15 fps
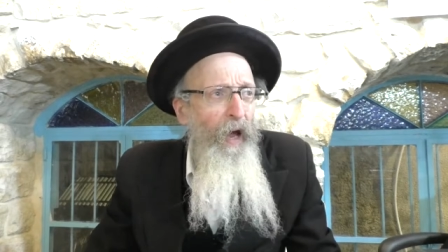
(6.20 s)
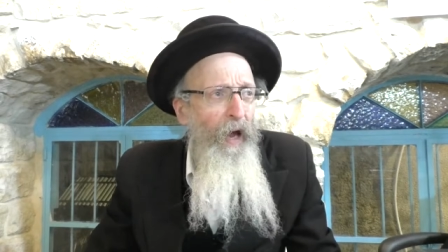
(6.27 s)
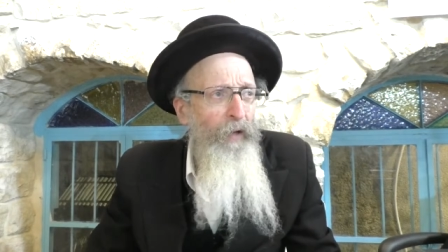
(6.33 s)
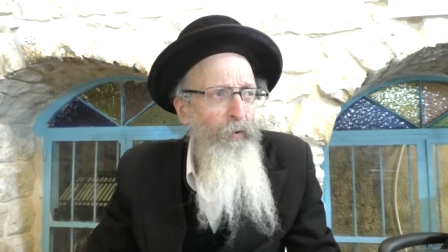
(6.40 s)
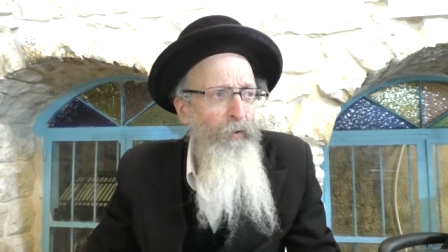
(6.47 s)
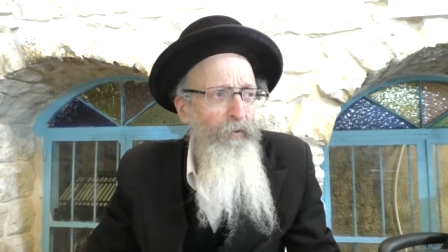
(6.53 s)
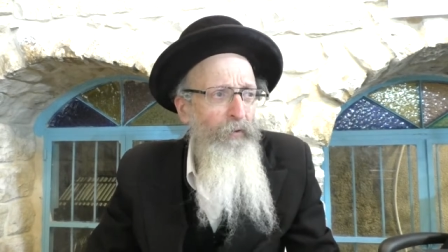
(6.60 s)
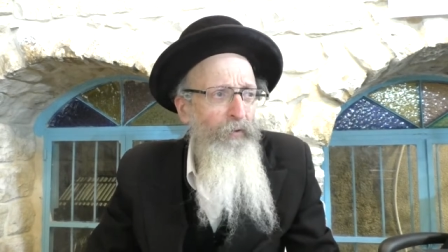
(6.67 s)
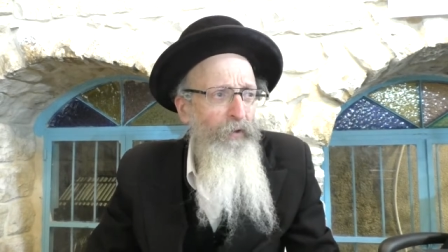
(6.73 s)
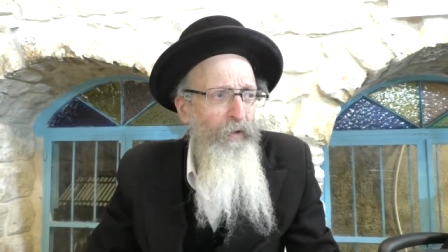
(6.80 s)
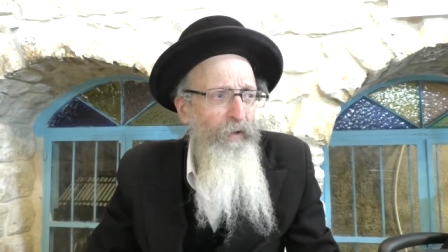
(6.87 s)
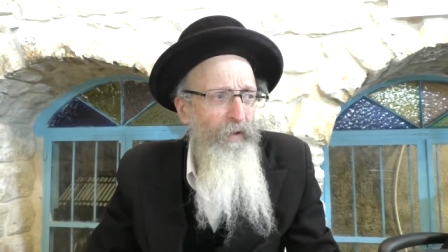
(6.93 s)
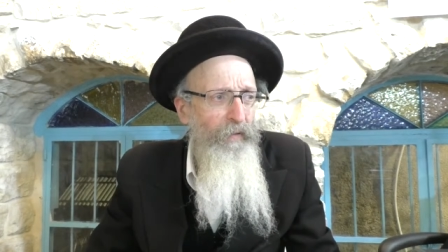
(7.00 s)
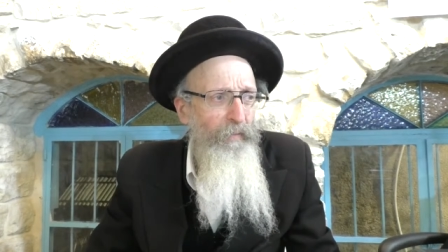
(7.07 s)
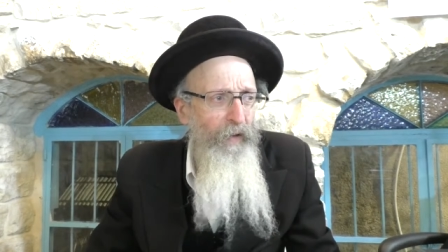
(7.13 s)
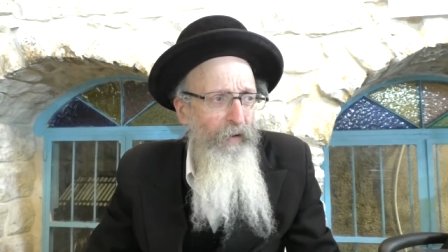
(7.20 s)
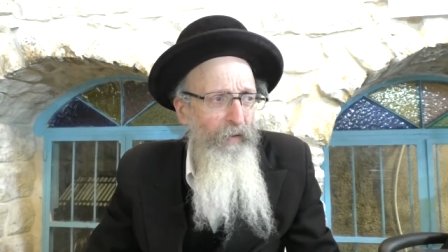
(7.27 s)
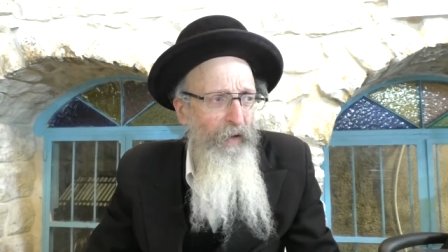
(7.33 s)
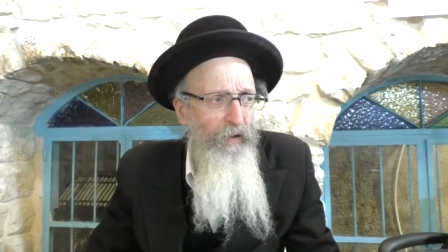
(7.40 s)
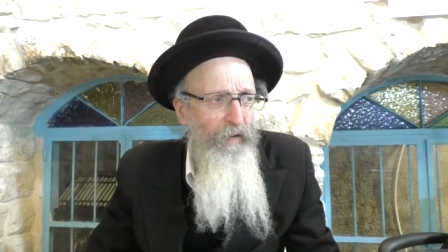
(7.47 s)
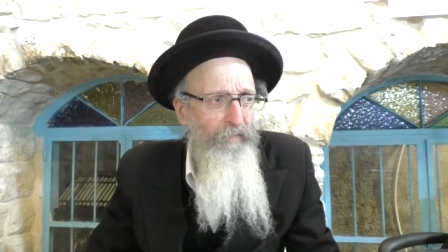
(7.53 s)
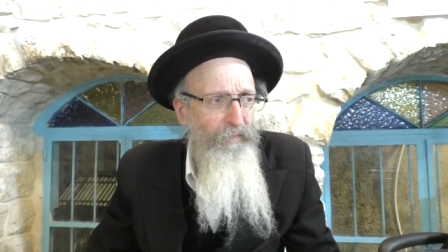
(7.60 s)
I learned uh,
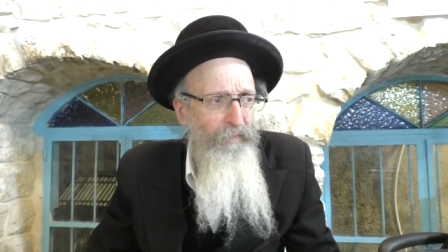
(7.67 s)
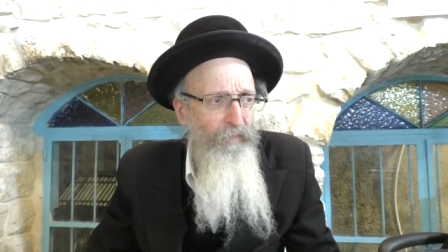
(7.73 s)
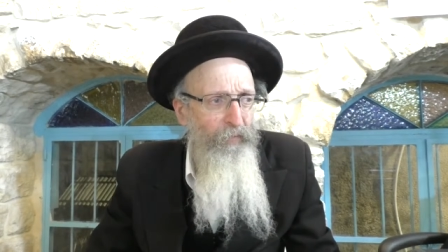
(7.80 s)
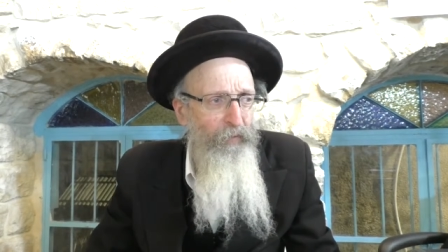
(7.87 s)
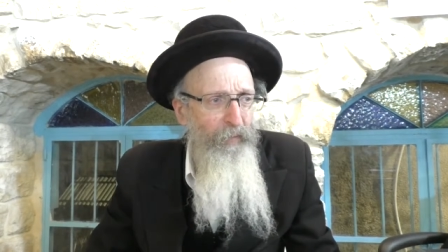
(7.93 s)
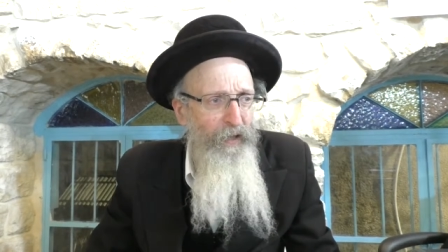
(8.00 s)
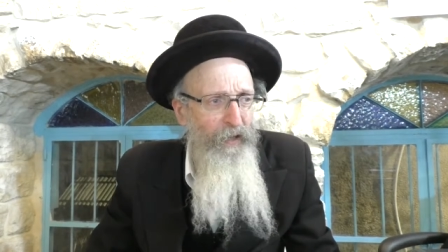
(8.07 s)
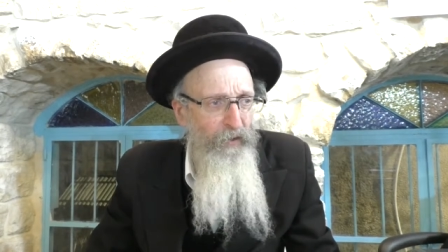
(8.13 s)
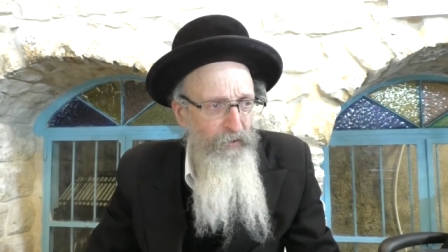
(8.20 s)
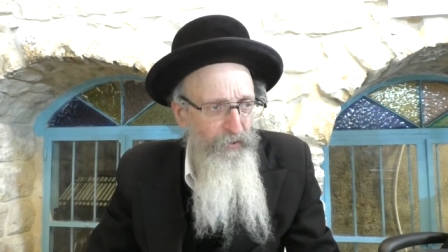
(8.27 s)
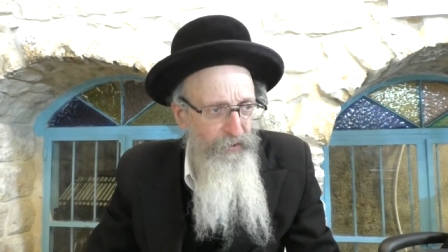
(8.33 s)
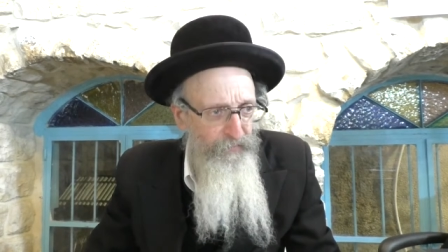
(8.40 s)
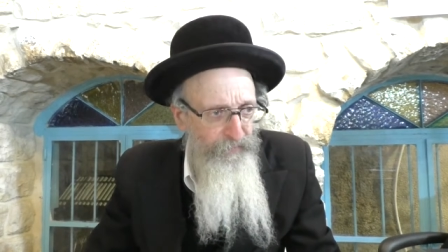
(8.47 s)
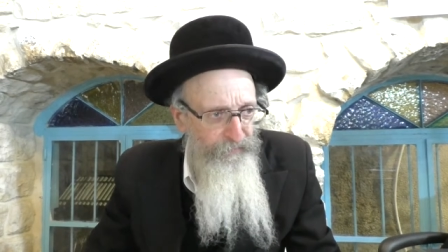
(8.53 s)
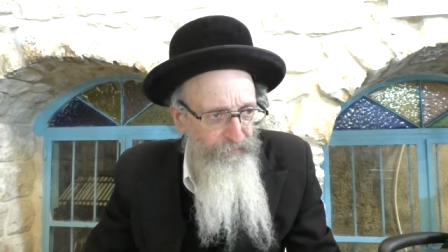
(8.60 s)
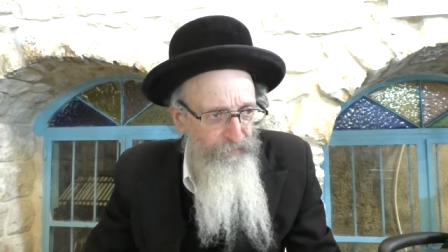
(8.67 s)
Maral for many years.